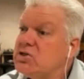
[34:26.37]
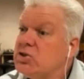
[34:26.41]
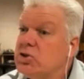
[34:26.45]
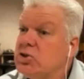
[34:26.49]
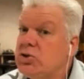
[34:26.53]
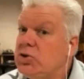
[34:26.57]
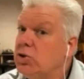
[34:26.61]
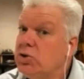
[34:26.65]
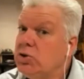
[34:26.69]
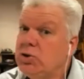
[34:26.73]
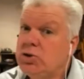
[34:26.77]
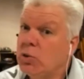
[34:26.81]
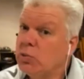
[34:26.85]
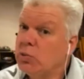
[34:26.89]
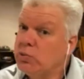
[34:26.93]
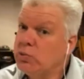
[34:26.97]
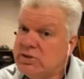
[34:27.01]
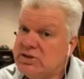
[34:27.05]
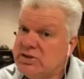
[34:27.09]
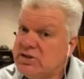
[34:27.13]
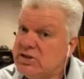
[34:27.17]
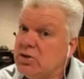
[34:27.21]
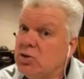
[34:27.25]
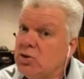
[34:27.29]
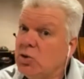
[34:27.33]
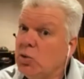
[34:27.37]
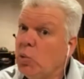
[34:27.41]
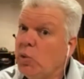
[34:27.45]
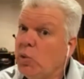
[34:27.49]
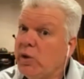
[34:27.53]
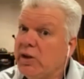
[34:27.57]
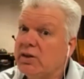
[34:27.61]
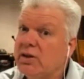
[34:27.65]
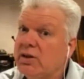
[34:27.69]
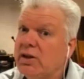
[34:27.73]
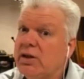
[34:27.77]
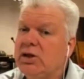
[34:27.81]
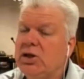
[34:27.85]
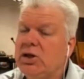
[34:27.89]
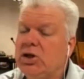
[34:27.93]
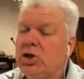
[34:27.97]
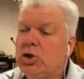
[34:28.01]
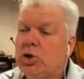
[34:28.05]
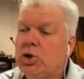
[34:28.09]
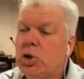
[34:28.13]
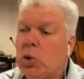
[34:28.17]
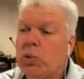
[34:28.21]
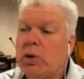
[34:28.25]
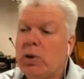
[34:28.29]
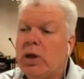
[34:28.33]
So you don't deal with it, you
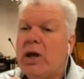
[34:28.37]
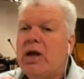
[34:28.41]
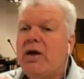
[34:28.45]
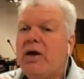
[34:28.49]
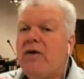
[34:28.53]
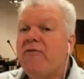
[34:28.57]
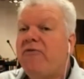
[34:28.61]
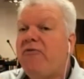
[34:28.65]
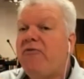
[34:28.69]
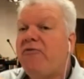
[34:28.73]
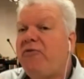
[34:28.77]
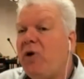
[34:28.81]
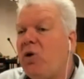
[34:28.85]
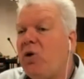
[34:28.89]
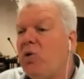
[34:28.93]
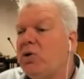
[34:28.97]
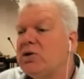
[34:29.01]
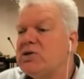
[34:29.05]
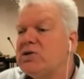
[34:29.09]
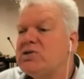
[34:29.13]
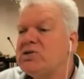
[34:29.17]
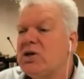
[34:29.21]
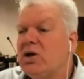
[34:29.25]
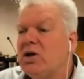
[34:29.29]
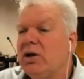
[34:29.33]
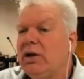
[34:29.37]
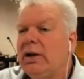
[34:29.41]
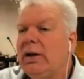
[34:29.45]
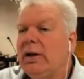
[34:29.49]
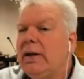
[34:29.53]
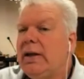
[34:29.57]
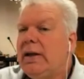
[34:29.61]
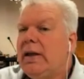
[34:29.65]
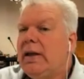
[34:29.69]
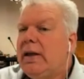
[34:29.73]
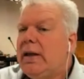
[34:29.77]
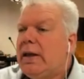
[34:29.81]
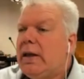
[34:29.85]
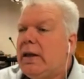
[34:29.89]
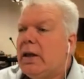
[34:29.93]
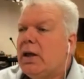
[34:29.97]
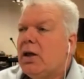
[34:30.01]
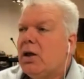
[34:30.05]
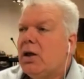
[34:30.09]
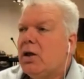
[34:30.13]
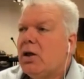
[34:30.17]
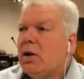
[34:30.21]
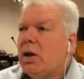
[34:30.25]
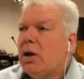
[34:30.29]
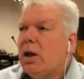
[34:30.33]
don't focus on it.
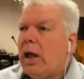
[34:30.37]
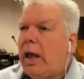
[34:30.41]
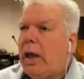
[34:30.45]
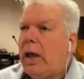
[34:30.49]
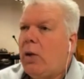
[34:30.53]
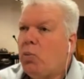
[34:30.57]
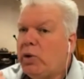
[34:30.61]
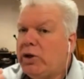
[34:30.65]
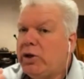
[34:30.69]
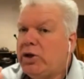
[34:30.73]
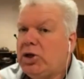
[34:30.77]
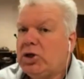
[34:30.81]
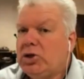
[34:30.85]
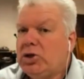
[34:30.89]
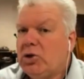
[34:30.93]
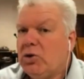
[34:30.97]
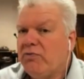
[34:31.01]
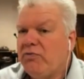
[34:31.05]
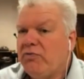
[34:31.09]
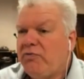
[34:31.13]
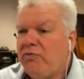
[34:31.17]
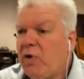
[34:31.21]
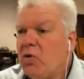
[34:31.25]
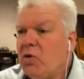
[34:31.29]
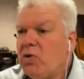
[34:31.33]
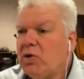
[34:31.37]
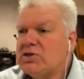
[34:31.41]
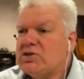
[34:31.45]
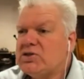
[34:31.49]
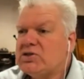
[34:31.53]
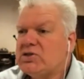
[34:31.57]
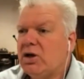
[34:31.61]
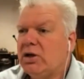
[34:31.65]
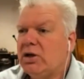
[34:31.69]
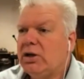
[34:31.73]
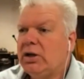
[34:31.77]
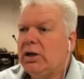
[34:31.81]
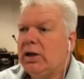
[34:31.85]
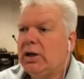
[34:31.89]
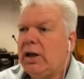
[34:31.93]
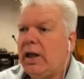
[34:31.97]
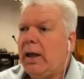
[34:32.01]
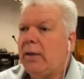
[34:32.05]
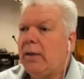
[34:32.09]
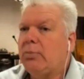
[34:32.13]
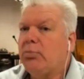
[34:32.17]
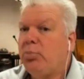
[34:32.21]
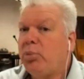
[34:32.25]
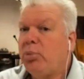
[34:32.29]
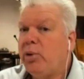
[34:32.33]
And when you don't focus on it
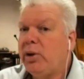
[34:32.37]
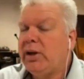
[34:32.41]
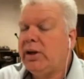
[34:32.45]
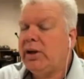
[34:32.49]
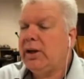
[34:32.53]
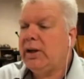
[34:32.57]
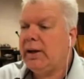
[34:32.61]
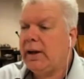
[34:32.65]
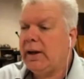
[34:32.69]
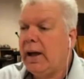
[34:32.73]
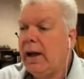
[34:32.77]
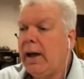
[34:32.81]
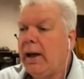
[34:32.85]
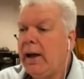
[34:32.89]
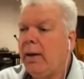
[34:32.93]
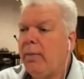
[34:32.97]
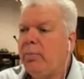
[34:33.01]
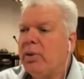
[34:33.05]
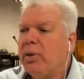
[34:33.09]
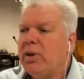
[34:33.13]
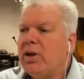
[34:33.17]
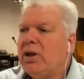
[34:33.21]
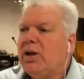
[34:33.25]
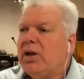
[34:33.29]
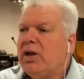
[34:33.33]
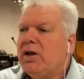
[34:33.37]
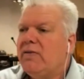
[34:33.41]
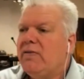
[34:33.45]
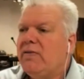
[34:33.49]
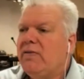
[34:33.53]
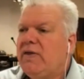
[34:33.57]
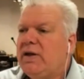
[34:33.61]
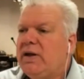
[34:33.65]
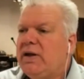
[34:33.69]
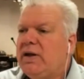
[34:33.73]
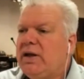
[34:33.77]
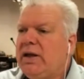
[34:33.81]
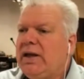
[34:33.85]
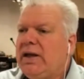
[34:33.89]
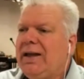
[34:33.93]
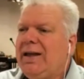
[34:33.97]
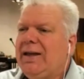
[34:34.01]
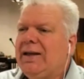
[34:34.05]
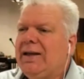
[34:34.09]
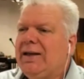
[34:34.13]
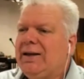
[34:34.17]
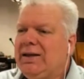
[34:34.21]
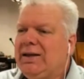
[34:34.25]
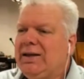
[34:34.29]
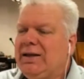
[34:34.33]
and bring it up, then
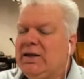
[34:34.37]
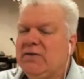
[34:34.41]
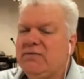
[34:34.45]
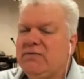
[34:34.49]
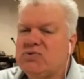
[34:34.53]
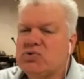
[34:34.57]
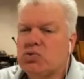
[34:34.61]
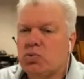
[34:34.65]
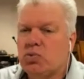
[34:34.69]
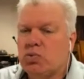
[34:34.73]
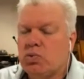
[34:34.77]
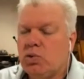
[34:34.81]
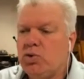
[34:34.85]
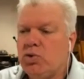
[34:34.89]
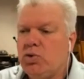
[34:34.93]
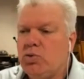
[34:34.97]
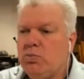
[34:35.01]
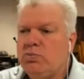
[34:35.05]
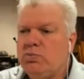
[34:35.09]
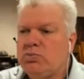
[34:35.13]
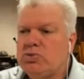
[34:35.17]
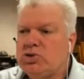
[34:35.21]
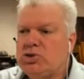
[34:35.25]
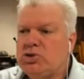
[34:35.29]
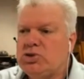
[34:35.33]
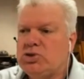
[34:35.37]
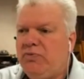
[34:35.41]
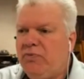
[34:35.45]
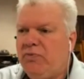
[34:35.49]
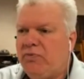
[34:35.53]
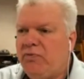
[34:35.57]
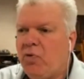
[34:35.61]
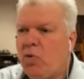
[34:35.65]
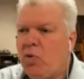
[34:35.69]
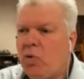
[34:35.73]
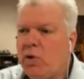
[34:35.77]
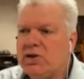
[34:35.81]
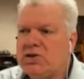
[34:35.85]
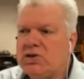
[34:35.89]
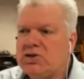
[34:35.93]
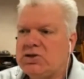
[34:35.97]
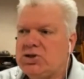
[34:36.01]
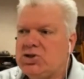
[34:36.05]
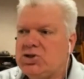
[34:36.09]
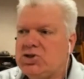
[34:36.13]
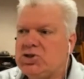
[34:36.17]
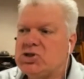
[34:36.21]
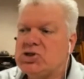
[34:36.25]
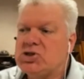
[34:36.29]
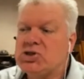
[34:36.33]
it gives room for it to
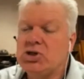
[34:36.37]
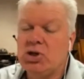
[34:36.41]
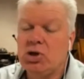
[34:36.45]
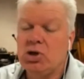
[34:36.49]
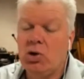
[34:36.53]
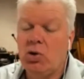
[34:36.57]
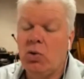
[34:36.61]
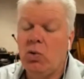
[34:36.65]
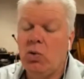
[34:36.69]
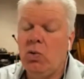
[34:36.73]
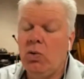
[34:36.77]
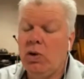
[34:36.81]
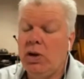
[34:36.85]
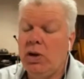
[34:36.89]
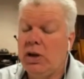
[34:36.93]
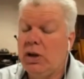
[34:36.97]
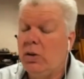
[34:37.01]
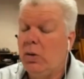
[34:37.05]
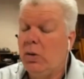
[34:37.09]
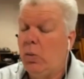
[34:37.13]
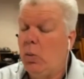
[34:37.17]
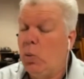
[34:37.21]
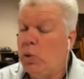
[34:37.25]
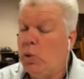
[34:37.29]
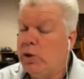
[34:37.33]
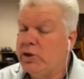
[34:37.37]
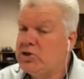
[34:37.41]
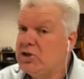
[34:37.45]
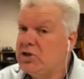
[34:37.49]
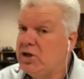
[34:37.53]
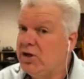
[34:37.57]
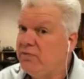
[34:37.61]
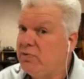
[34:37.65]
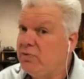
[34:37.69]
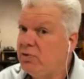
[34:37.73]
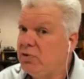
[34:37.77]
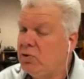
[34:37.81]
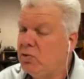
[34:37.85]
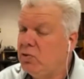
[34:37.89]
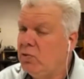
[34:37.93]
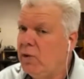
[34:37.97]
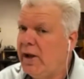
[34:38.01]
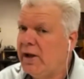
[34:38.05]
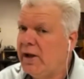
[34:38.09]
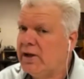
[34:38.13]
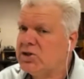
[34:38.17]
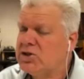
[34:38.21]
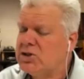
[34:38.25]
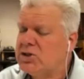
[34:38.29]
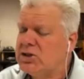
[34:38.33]
just go whichever
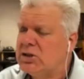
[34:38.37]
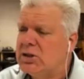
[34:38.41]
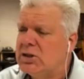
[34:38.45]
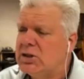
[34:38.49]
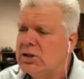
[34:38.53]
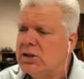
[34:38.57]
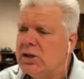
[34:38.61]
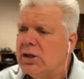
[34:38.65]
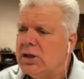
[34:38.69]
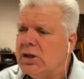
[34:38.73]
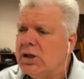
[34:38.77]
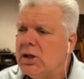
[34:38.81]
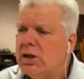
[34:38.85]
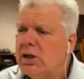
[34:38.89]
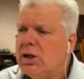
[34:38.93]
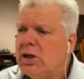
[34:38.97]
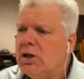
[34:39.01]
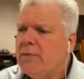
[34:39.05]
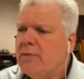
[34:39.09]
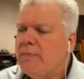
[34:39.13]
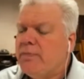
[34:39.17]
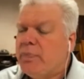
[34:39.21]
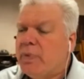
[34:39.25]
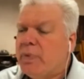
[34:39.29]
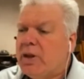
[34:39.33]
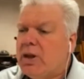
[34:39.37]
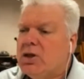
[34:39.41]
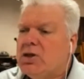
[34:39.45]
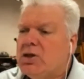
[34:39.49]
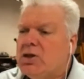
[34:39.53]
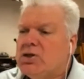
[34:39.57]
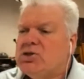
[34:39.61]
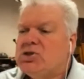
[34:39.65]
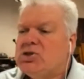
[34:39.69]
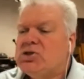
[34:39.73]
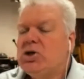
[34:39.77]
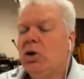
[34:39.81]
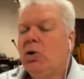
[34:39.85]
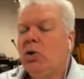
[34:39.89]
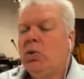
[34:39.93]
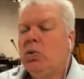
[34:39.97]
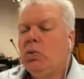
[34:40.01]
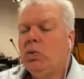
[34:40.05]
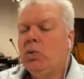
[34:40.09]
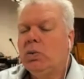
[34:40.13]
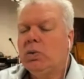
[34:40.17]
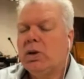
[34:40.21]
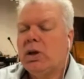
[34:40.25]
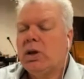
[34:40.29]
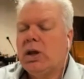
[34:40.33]
direction.
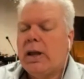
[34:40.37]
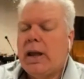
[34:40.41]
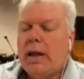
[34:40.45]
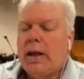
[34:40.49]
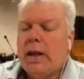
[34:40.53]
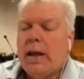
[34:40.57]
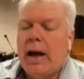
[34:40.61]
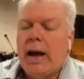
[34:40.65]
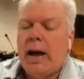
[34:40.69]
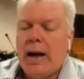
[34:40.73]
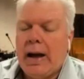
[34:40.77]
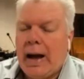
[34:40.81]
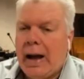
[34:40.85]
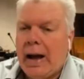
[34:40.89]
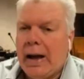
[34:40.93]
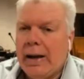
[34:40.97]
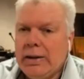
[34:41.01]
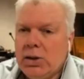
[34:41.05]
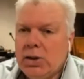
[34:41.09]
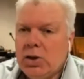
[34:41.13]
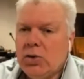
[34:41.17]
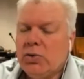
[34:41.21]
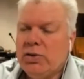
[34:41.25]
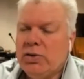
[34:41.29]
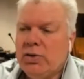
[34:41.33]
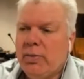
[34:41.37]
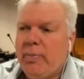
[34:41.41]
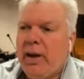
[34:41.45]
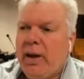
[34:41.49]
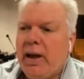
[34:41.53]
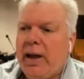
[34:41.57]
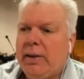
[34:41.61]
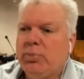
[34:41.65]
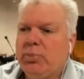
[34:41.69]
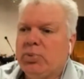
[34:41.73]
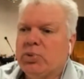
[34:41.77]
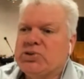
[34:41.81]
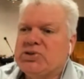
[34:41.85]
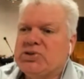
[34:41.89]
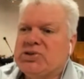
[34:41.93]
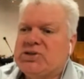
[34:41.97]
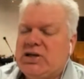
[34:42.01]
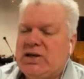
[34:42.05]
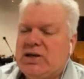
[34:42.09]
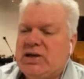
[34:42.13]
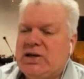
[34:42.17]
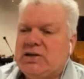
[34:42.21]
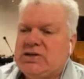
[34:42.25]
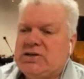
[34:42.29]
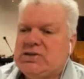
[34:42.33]
So I know the Bible
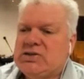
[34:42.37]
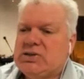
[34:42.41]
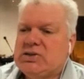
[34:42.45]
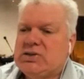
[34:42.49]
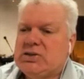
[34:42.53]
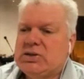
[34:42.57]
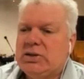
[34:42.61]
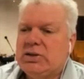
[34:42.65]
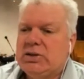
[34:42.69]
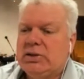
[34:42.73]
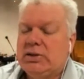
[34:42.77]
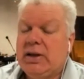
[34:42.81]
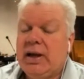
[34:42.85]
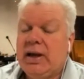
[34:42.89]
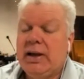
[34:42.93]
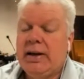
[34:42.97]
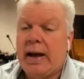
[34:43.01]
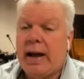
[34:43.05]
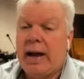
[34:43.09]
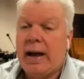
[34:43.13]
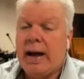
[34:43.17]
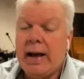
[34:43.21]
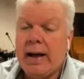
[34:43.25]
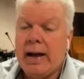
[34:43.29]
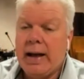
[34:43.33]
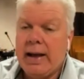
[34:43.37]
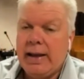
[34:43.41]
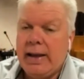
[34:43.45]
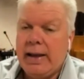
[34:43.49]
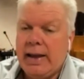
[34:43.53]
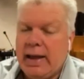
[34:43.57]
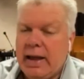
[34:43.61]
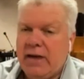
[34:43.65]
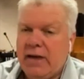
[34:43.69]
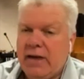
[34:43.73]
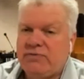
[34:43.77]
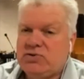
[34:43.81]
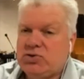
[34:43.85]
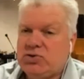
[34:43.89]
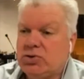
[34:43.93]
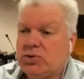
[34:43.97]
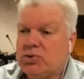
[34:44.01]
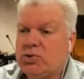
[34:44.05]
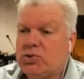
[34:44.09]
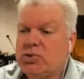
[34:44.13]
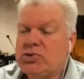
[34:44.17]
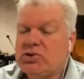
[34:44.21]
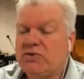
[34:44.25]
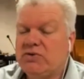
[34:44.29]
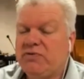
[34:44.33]
says that I have to
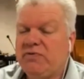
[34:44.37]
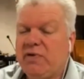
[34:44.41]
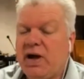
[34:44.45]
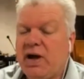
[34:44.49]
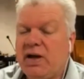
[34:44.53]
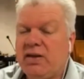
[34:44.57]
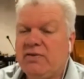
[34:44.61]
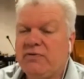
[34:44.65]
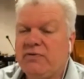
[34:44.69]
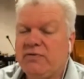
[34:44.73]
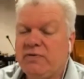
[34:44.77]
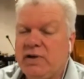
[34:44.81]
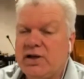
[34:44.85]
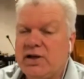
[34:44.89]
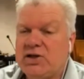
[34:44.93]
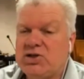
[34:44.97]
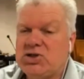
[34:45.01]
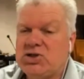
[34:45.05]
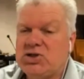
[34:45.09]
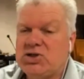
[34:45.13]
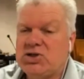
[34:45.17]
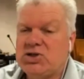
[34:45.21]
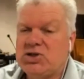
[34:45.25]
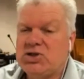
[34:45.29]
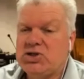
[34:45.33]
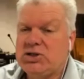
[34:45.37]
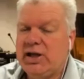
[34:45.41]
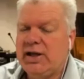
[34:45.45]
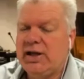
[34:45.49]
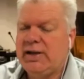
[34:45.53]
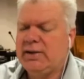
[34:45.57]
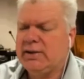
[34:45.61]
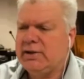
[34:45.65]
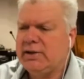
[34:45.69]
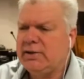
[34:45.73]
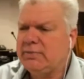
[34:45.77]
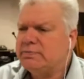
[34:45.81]
crucify the flesh daily.